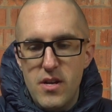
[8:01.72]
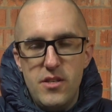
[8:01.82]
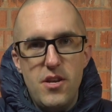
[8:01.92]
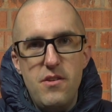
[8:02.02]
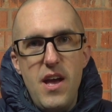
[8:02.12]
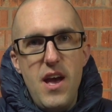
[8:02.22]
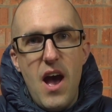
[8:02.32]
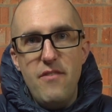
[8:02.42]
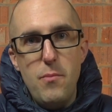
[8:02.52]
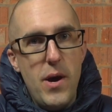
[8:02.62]
So yeah,
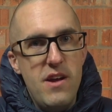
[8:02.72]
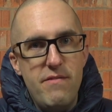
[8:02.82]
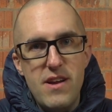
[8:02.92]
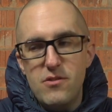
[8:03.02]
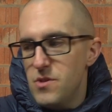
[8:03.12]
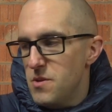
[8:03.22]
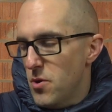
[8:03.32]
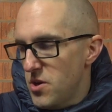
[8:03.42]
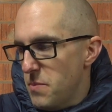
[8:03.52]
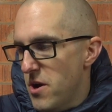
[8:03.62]
have a play around with your
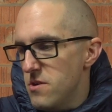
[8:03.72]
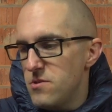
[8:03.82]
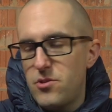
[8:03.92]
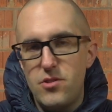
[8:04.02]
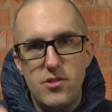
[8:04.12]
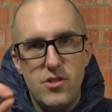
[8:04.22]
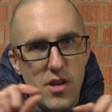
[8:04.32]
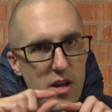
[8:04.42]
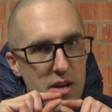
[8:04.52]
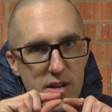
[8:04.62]
body posts.
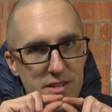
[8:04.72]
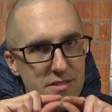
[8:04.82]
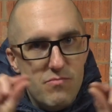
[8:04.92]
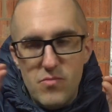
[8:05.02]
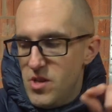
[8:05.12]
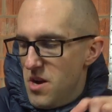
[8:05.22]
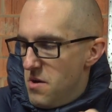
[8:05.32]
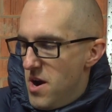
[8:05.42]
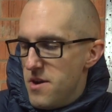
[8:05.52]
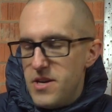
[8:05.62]

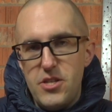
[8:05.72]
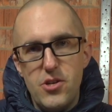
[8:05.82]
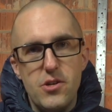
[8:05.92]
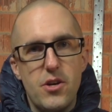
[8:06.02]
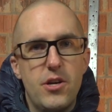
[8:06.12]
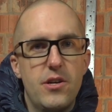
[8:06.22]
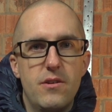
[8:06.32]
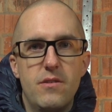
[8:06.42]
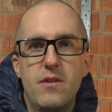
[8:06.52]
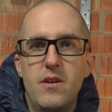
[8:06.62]
I
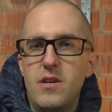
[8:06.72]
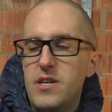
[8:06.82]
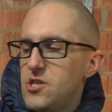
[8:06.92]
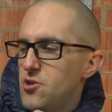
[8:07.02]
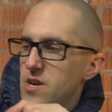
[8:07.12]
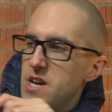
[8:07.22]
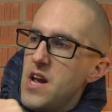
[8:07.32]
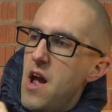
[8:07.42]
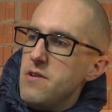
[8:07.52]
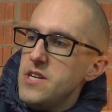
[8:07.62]

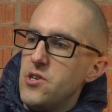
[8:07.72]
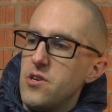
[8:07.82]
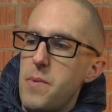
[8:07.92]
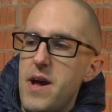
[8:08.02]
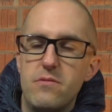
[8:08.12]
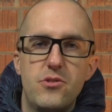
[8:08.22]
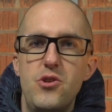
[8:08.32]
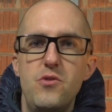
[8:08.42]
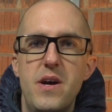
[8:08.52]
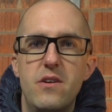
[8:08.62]
literally only took about
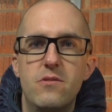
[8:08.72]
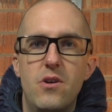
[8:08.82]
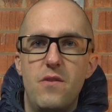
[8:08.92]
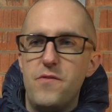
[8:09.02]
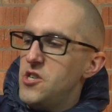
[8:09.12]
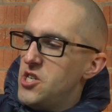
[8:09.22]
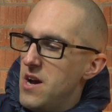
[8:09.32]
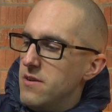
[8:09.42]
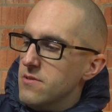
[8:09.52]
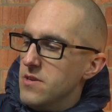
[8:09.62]
2mm off the
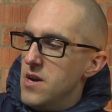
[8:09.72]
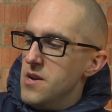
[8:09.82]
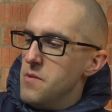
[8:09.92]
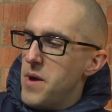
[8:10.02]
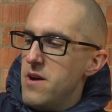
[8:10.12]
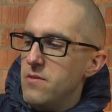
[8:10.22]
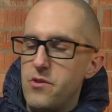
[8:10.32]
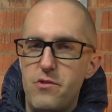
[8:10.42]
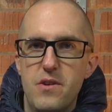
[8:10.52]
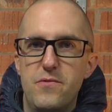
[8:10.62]
shell and about
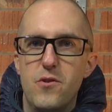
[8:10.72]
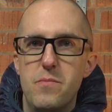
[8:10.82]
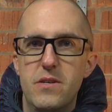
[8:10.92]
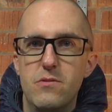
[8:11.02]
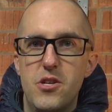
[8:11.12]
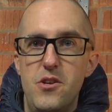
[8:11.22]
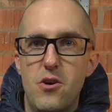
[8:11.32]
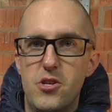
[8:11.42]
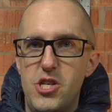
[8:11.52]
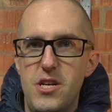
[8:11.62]
3 or 4mm to
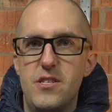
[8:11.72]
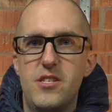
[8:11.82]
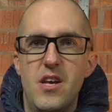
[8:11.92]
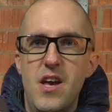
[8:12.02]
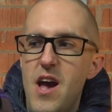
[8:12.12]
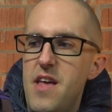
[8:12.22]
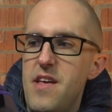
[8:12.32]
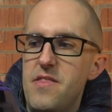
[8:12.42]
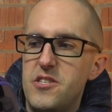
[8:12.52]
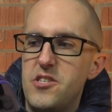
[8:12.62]
notch it, and
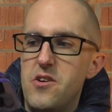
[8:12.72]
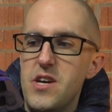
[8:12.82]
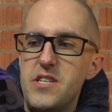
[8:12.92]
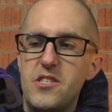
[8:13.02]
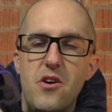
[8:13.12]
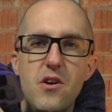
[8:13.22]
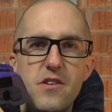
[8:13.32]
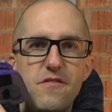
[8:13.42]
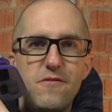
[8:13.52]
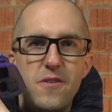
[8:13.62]
then the sides
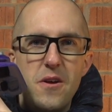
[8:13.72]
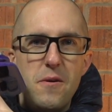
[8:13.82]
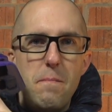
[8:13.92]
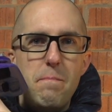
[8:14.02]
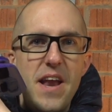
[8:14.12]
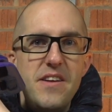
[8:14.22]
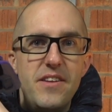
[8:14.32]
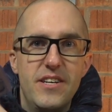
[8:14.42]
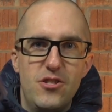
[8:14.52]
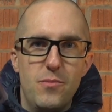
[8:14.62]
kind of
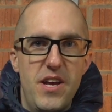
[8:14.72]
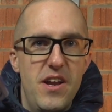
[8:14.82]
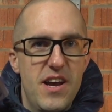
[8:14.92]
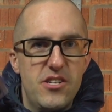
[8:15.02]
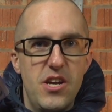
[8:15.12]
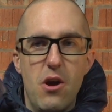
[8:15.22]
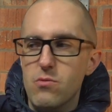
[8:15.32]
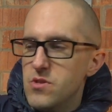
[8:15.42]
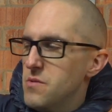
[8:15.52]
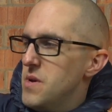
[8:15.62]
bend a little bit and actually
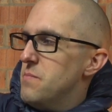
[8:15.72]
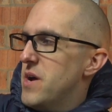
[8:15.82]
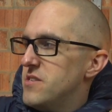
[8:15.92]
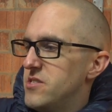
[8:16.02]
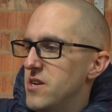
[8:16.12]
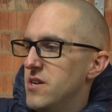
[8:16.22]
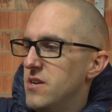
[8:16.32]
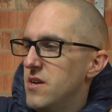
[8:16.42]
holds them in better.